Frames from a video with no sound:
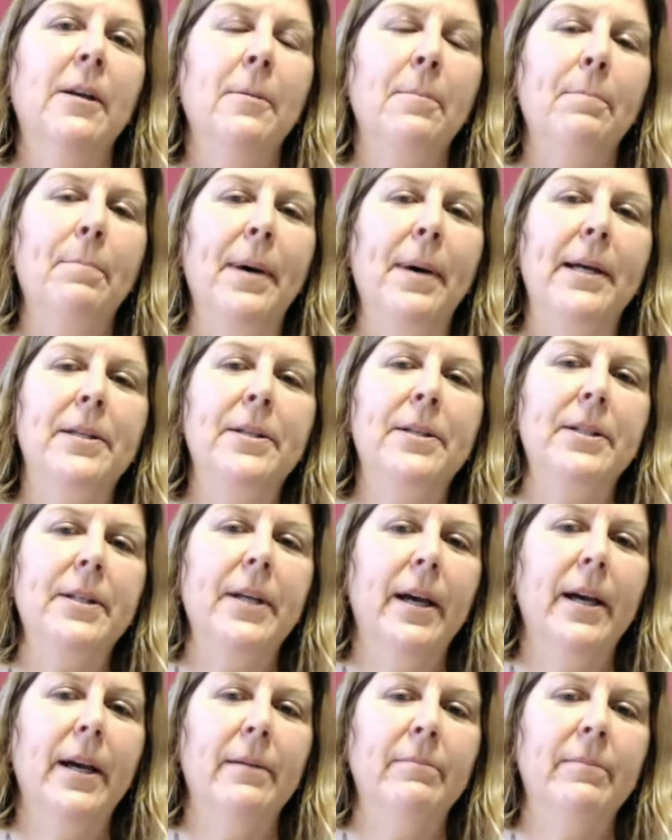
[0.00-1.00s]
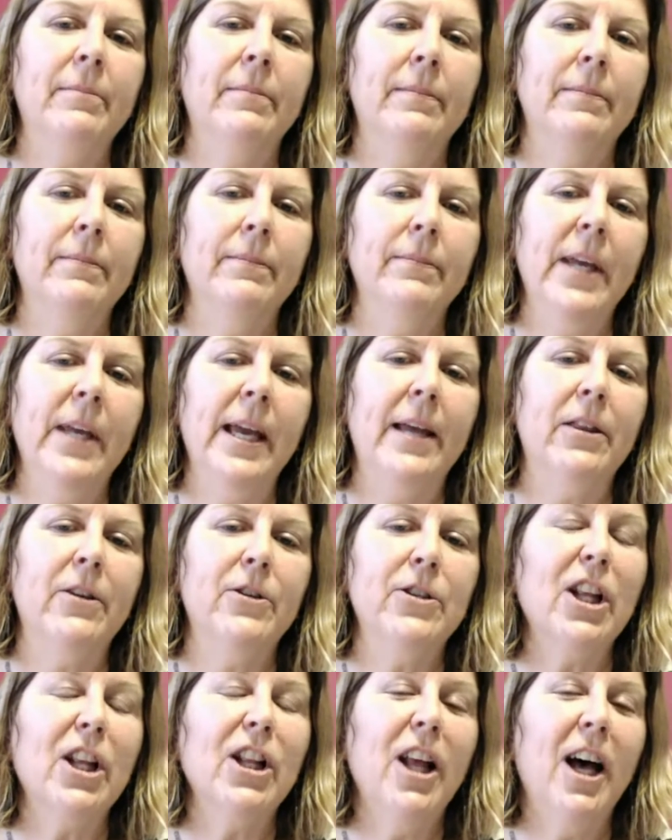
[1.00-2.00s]
But yeah,
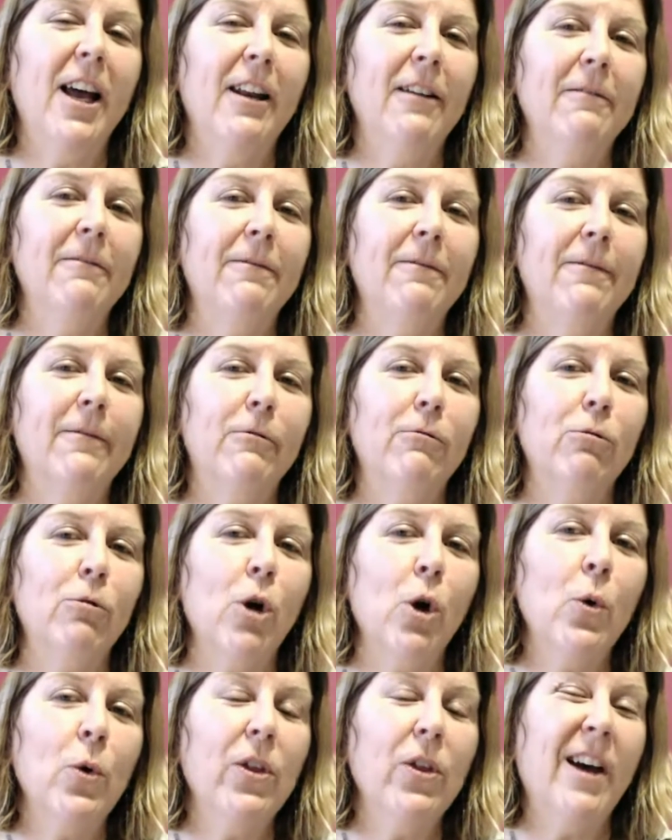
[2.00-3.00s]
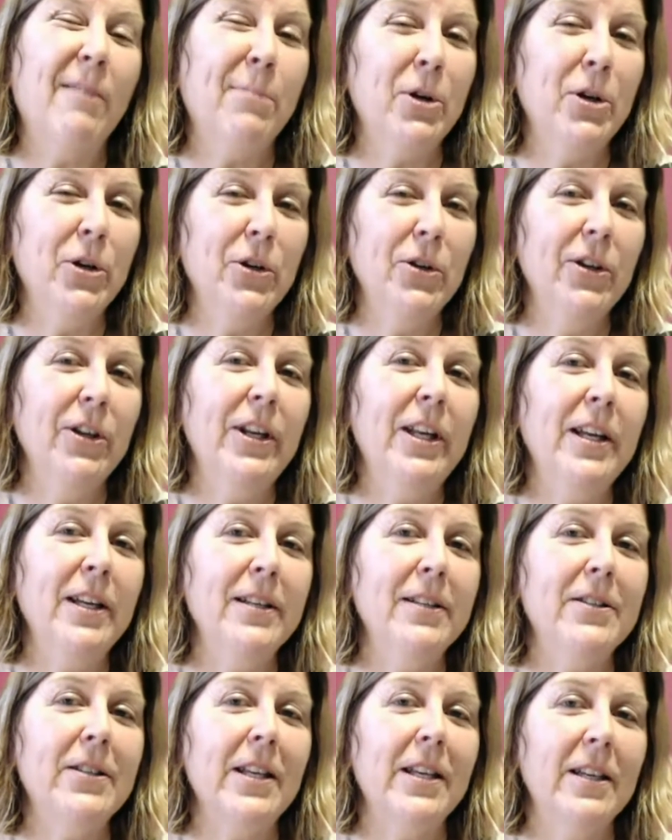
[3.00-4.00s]
there's a lot of growth
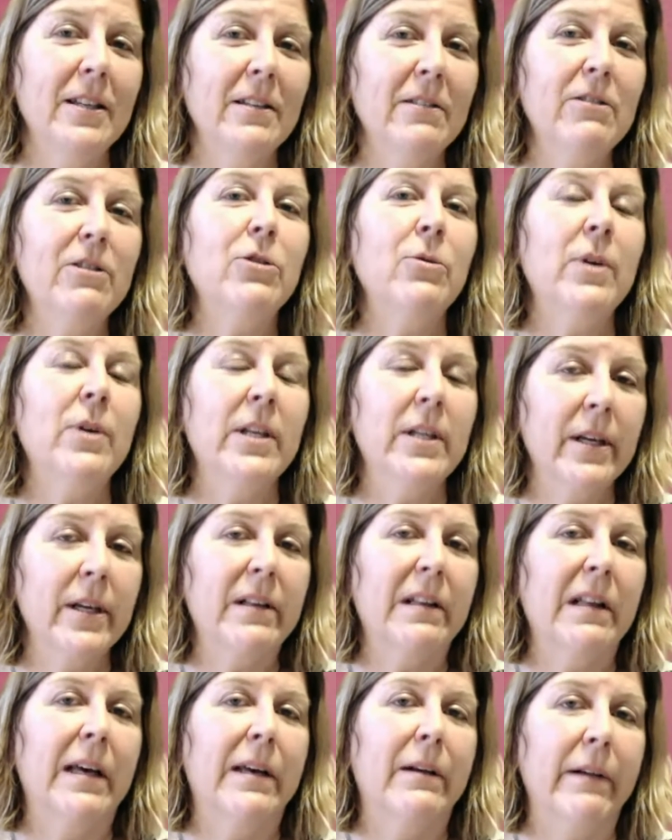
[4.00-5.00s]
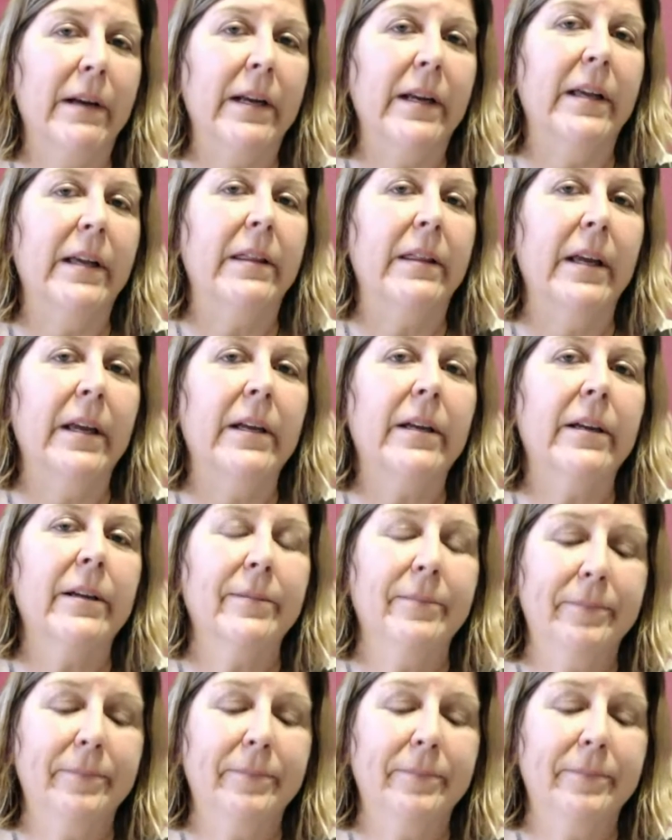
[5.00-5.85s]
opportunities in doing decluttering, I think.